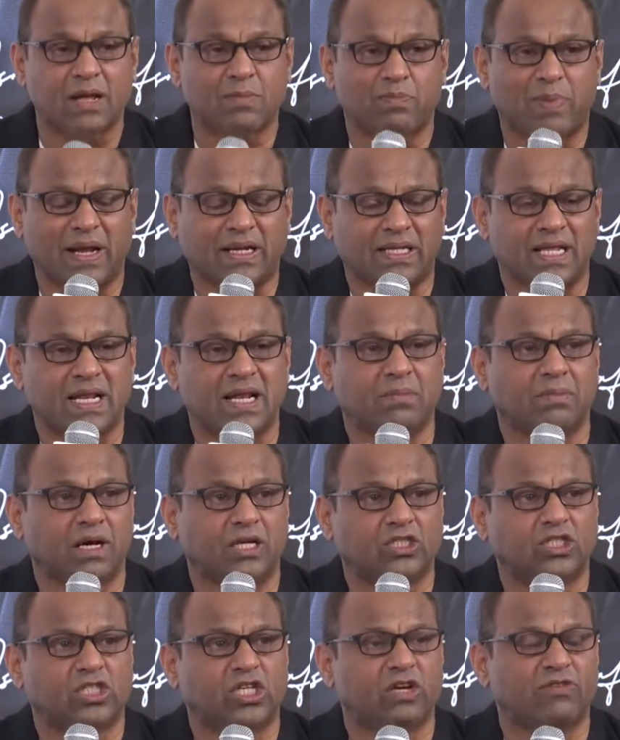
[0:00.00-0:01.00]
platinum
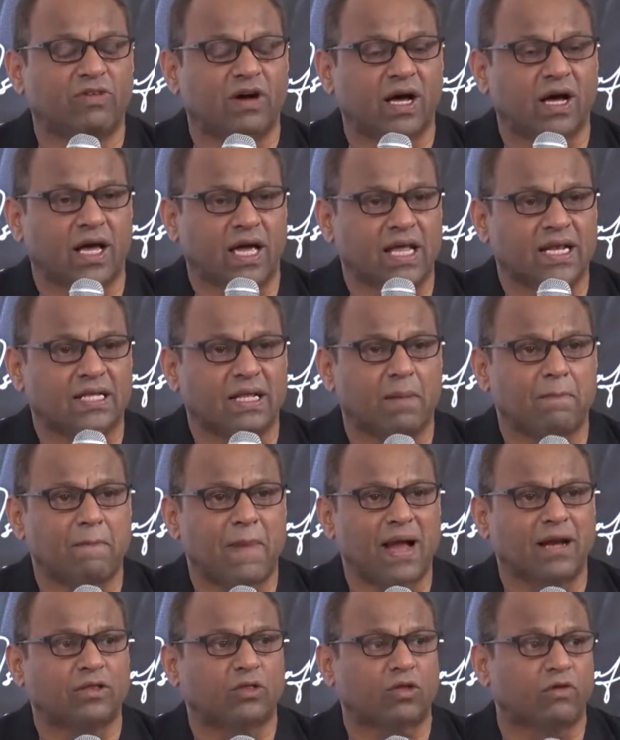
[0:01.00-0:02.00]
achiever in the
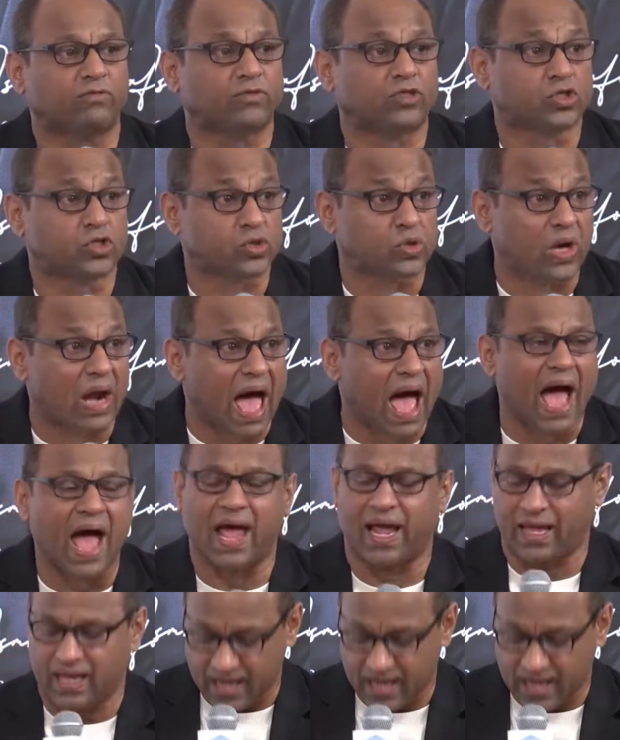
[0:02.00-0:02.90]
month of July.